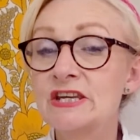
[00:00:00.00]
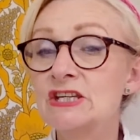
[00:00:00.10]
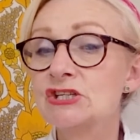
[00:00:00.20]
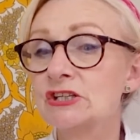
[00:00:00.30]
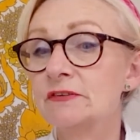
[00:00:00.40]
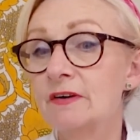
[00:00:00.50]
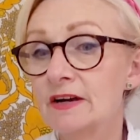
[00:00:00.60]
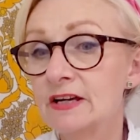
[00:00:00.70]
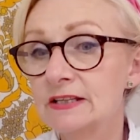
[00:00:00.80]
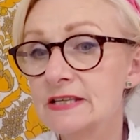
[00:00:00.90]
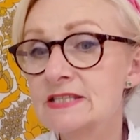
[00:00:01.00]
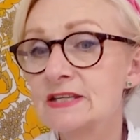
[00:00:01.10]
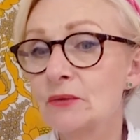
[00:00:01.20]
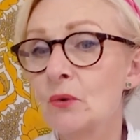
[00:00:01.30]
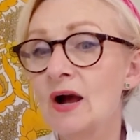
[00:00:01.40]
teach in a very
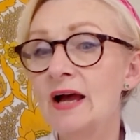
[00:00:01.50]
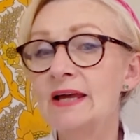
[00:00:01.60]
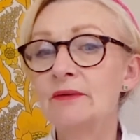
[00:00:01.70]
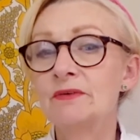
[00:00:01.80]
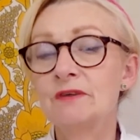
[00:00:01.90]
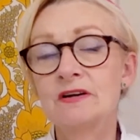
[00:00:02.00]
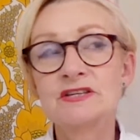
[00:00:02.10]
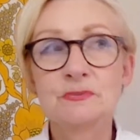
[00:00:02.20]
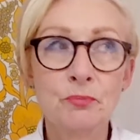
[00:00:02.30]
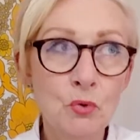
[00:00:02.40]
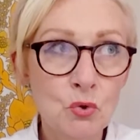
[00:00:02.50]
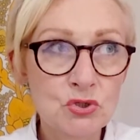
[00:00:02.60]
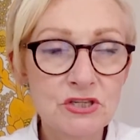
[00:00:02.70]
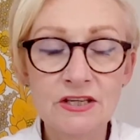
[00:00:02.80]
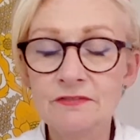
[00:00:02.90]
holistic way. We're very
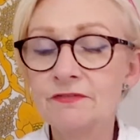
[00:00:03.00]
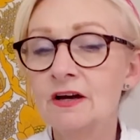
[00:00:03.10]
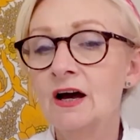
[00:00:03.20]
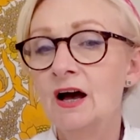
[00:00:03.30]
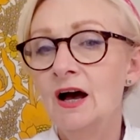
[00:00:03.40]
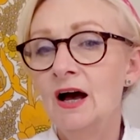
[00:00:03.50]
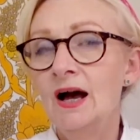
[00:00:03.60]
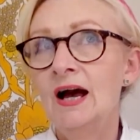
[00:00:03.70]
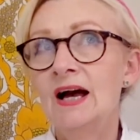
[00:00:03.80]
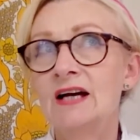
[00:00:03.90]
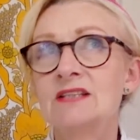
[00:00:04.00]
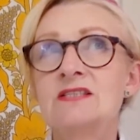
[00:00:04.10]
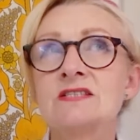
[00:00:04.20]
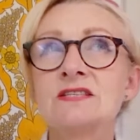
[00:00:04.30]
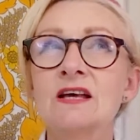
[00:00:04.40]
supportive,
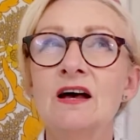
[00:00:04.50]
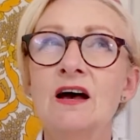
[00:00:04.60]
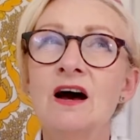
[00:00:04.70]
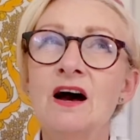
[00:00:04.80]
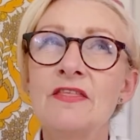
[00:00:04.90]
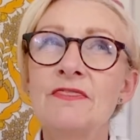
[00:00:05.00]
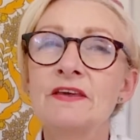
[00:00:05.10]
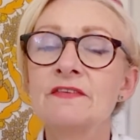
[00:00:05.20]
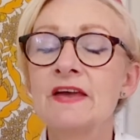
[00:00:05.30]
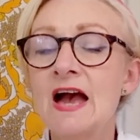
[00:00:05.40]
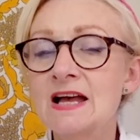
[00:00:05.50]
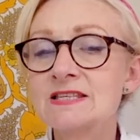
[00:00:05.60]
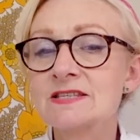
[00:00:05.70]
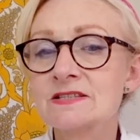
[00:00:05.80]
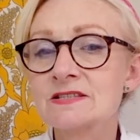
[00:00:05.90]
and I think the
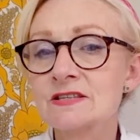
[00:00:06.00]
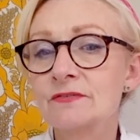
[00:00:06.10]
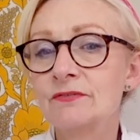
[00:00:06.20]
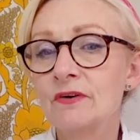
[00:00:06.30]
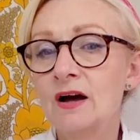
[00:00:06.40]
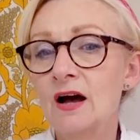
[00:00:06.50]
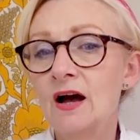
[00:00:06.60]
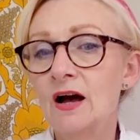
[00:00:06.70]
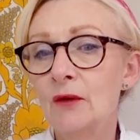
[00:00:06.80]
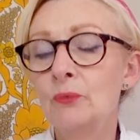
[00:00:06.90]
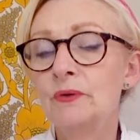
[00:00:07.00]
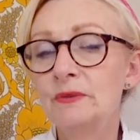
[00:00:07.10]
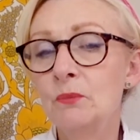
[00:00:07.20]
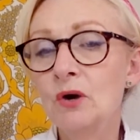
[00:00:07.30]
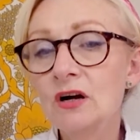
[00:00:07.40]
essence of how
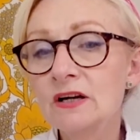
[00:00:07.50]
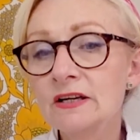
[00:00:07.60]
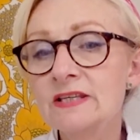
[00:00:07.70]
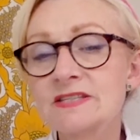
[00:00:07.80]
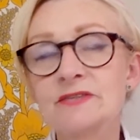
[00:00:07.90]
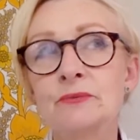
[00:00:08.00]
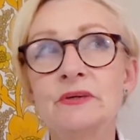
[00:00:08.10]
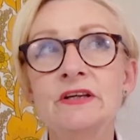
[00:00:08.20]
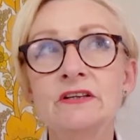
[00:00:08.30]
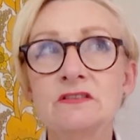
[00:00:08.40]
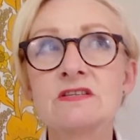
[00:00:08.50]
we work is that we